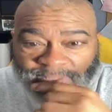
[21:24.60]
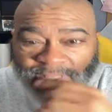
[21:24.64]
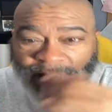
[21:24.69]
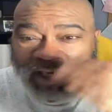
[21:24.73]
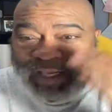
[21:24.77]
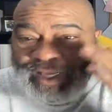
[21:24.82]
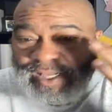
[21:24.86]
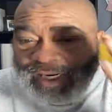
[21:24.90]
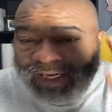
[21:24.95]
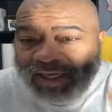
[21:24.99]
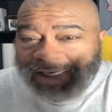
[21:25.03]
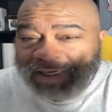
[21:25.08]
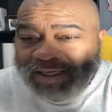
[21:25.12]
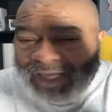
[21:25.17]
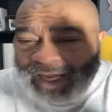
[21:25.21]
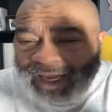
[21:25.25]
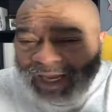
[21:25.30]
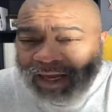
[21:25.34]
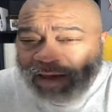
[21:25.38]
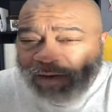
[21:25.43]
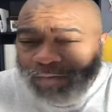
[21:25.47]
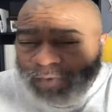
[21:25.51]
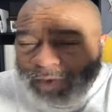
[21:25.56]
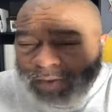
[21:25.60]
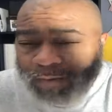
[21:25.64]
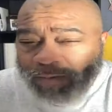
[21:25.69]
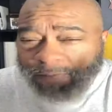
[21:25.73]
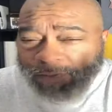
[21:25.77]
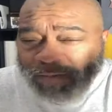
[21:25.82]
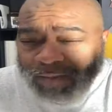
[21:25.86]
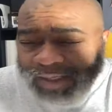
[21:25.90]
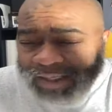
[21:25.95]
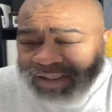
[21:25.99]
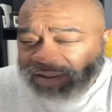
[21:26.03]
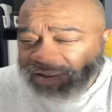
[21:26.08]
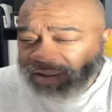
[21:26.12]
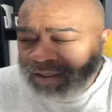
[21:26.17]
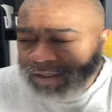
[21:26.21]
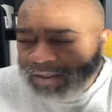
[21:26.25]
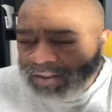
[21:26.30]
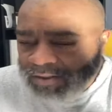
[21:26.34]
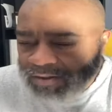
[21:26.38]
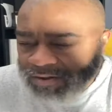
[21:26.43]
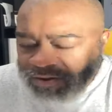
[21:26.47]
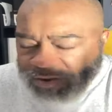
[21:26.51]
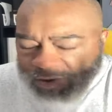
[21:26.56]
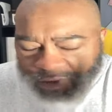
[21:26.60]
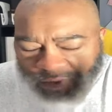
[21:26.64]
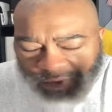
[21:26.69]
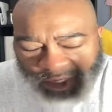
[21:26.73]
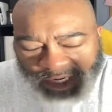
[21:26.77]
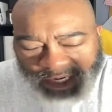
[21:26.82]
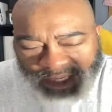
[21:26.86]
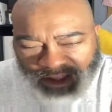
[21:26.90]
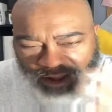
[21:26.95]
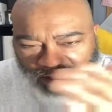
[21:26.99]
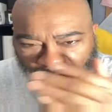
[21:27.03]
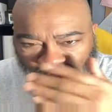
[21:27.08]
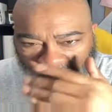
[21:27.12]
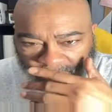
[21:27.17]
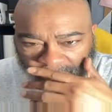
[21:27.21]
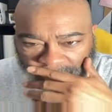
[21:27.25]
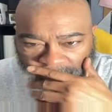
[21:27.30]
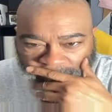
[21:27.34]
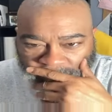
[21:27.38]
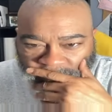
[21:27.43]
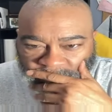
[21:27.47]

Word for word: anytime we mistreat them,